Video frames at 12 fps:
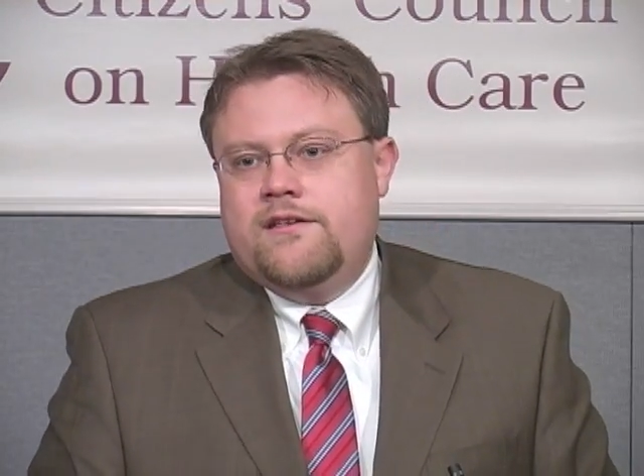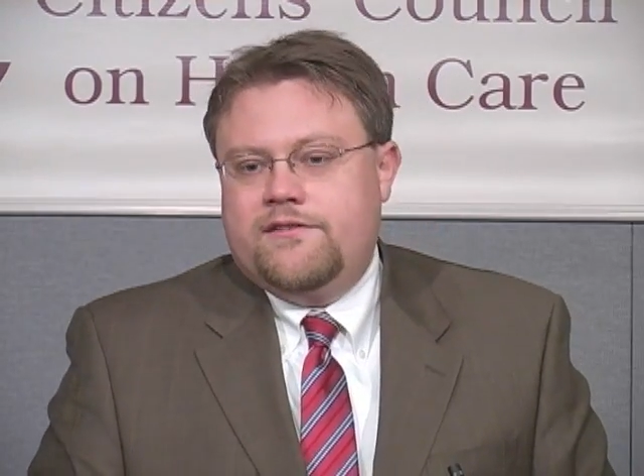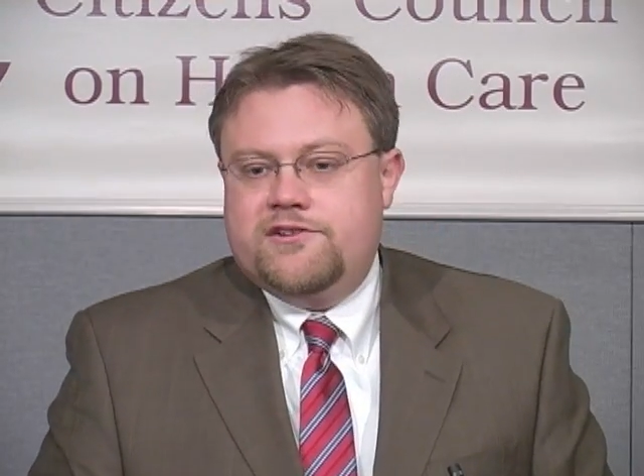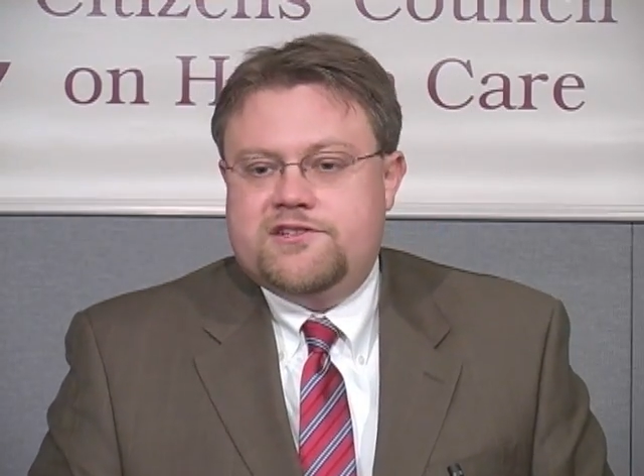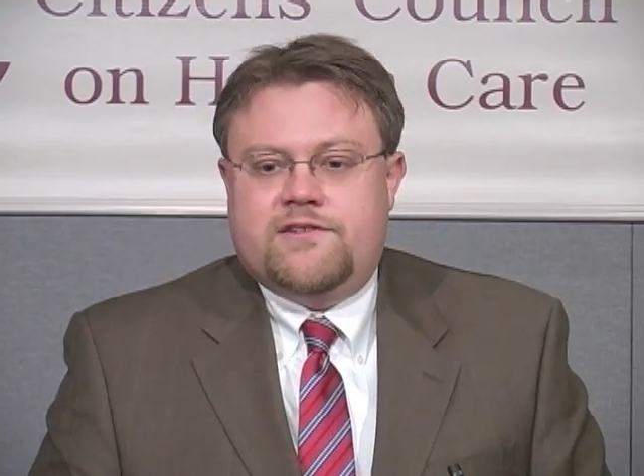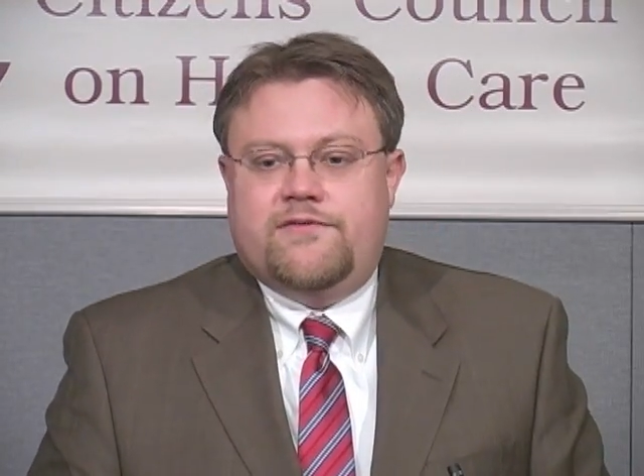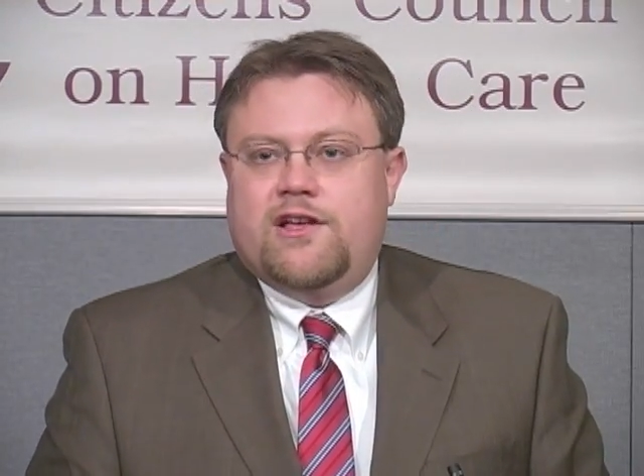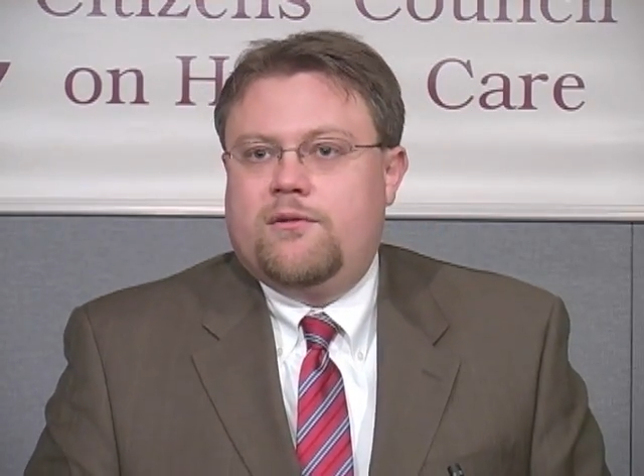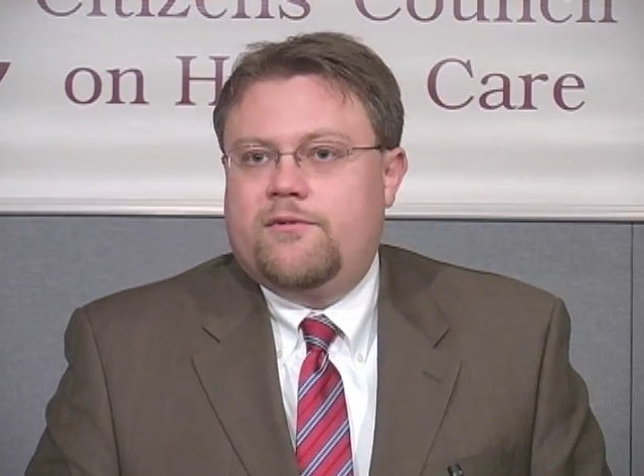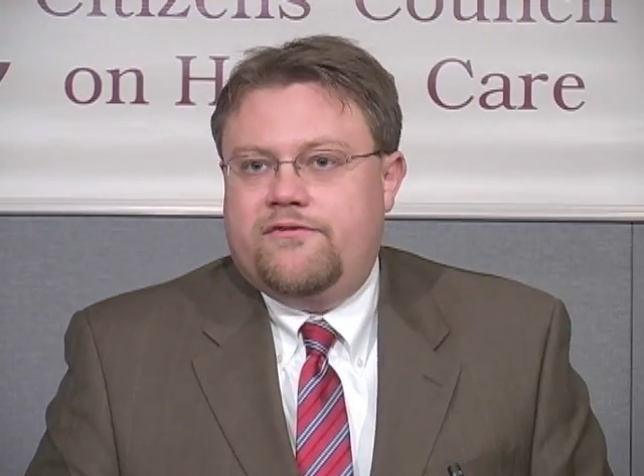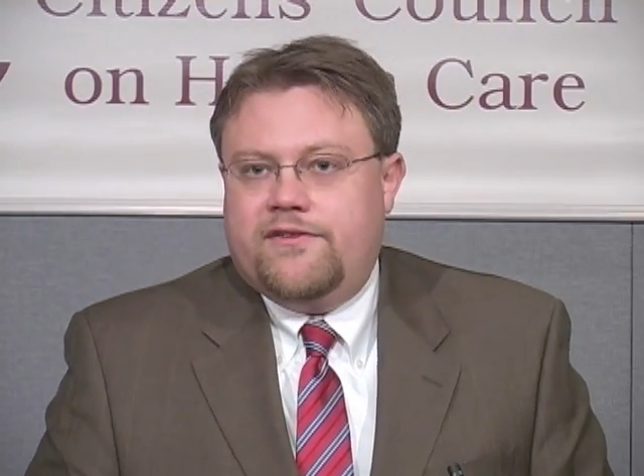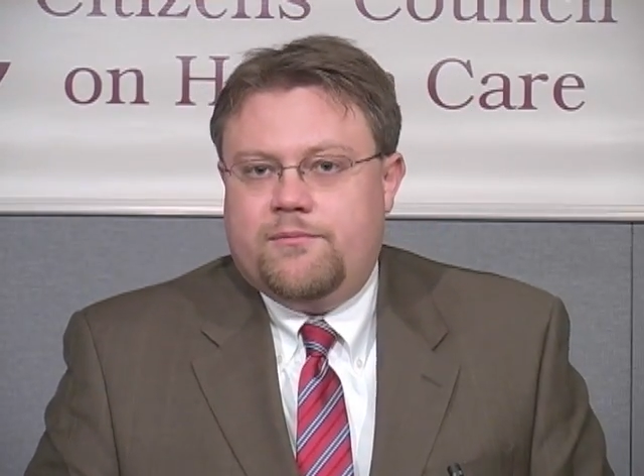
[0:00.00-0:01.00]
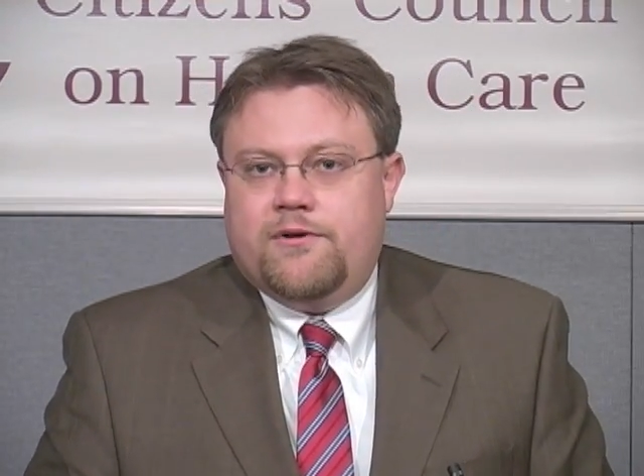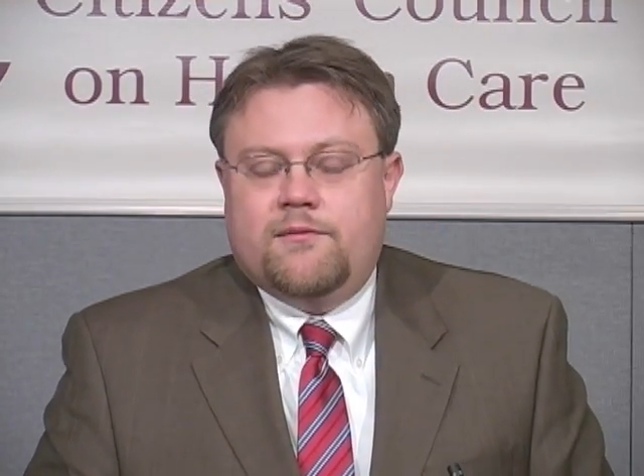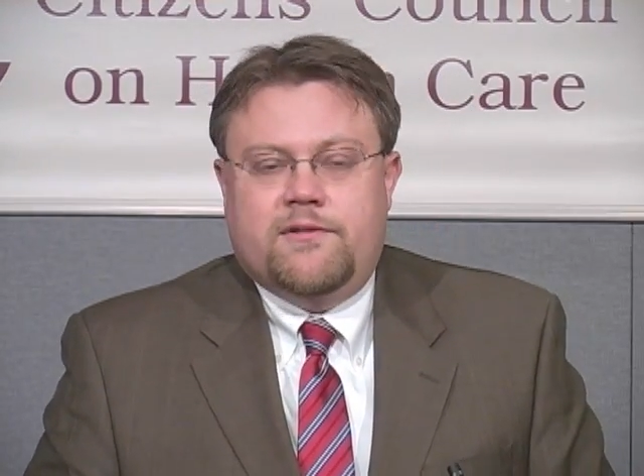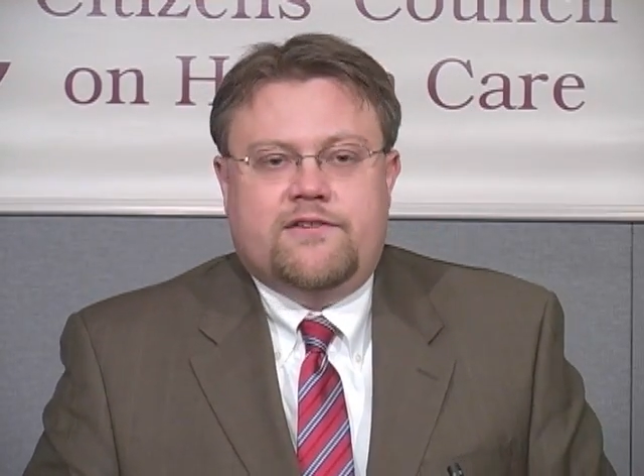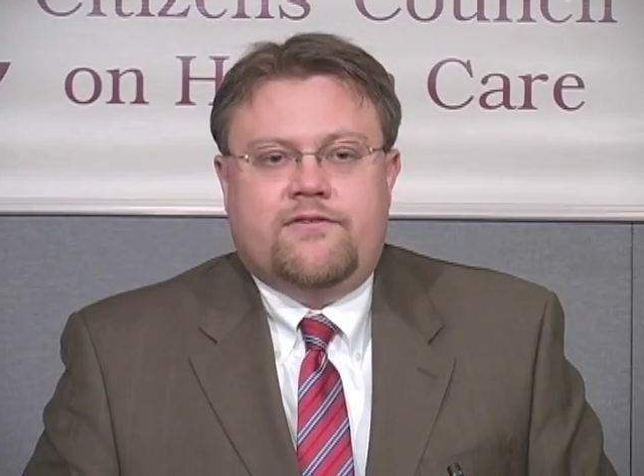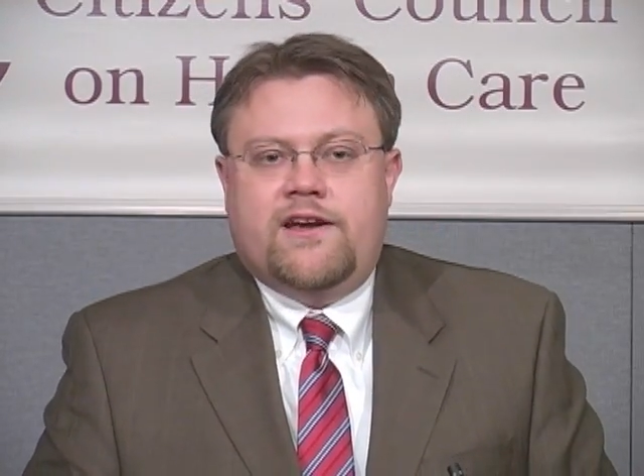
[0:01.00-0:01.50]
they're just available for the
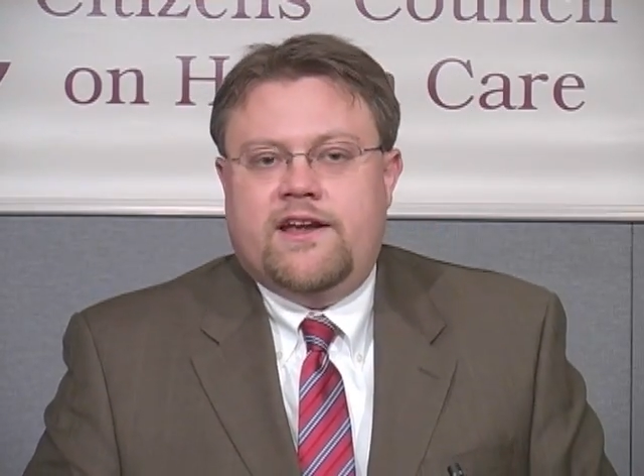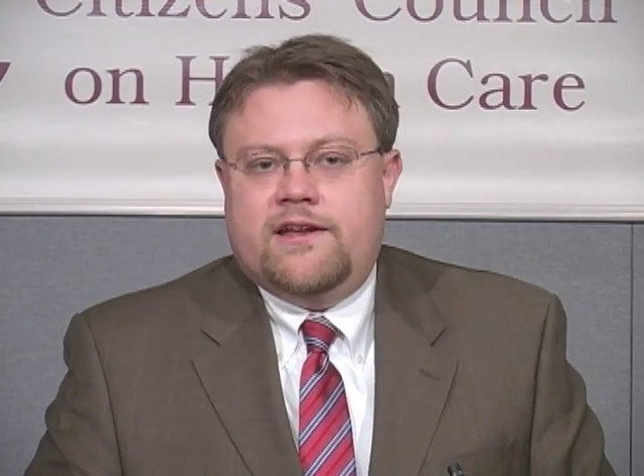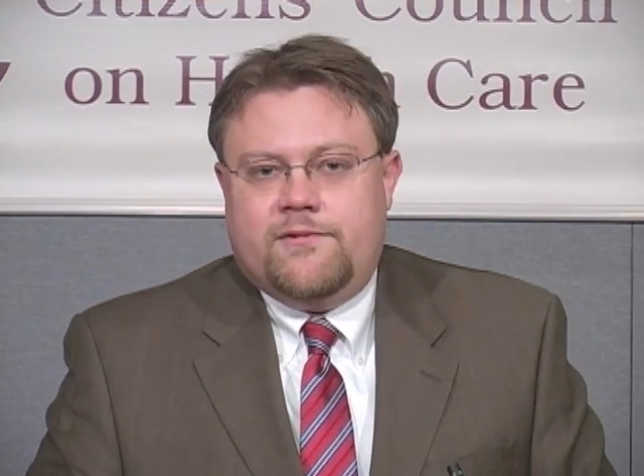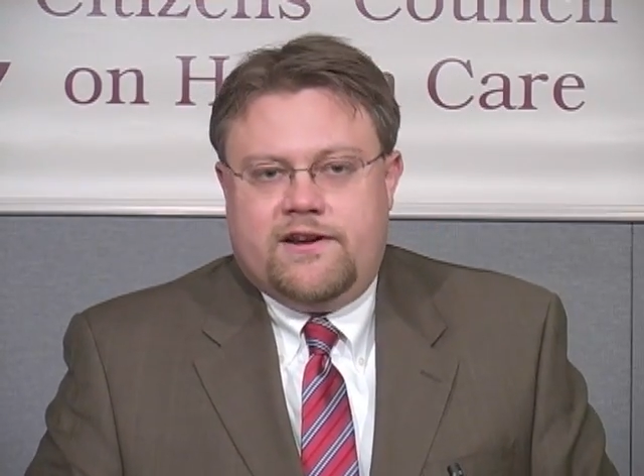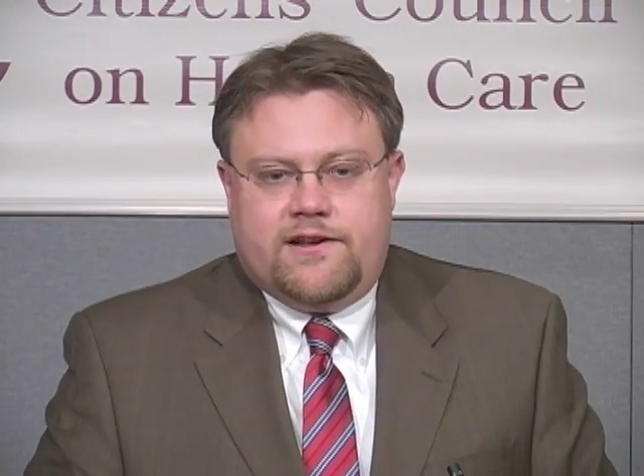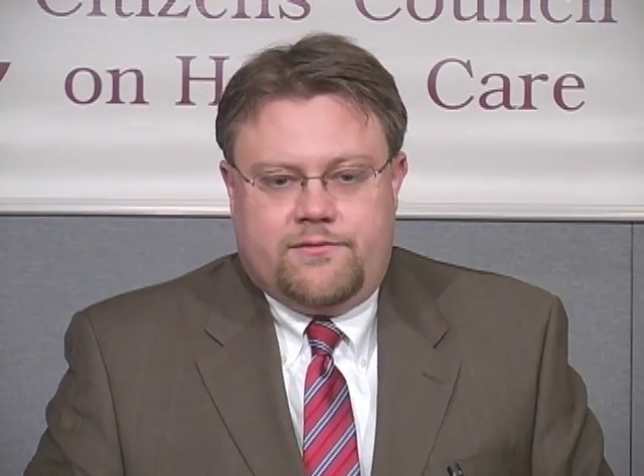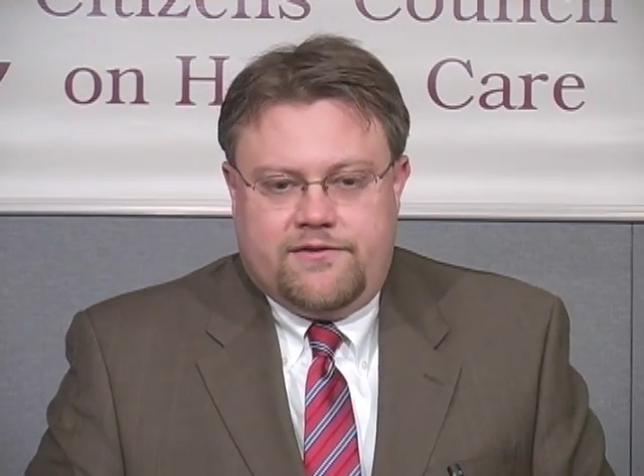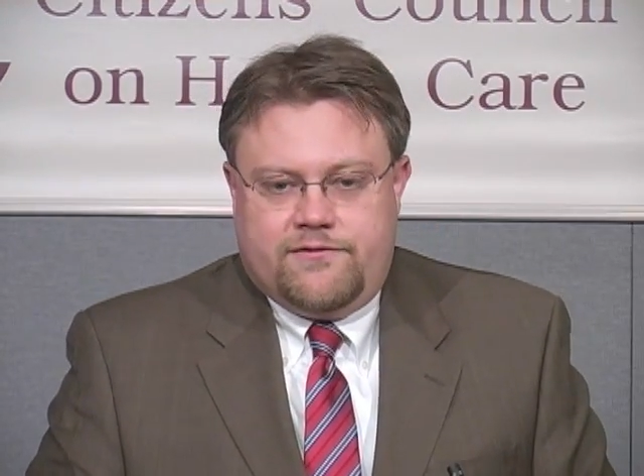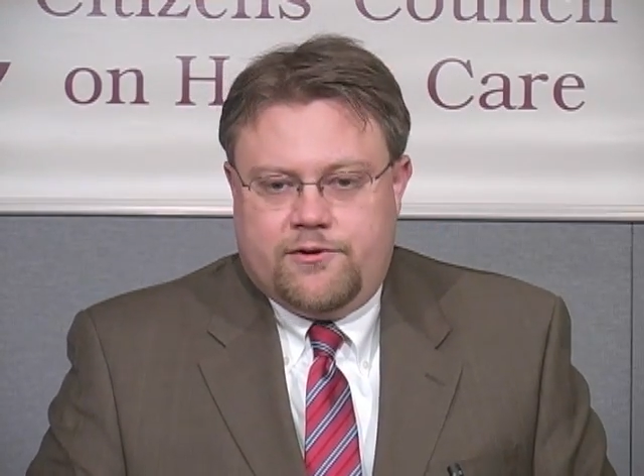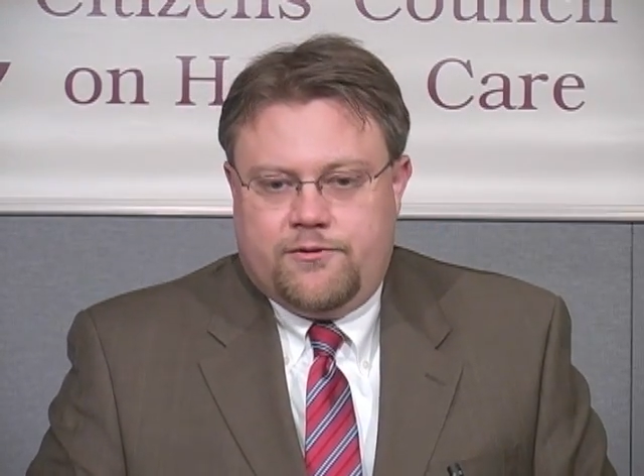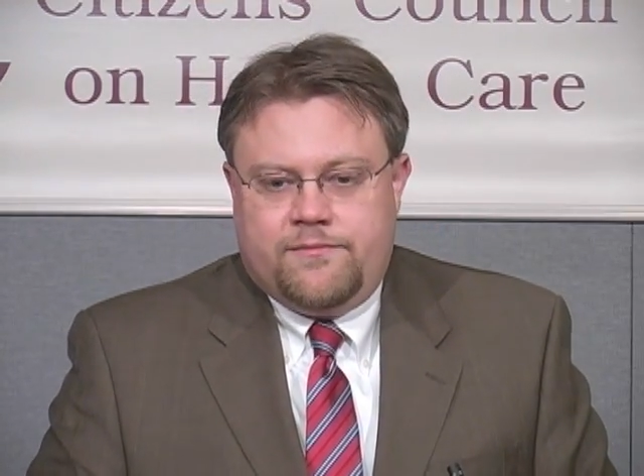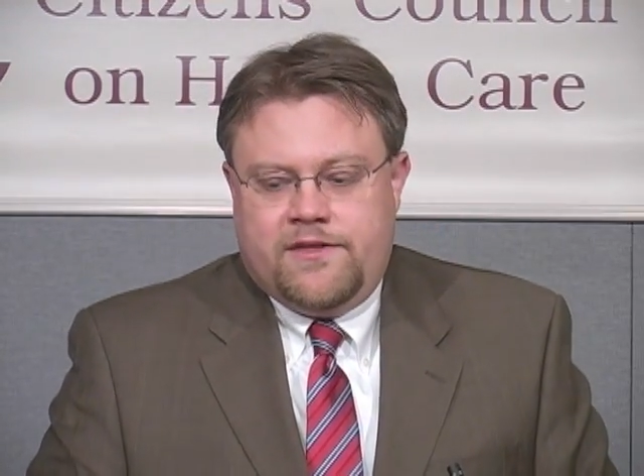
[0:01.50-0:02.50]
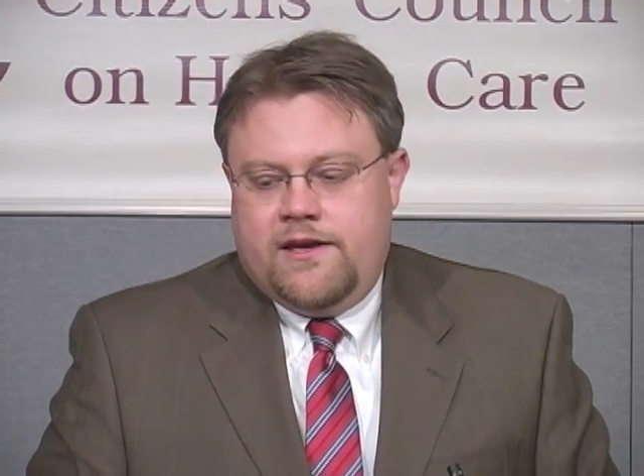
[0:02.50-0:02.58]
public, for anybody to review.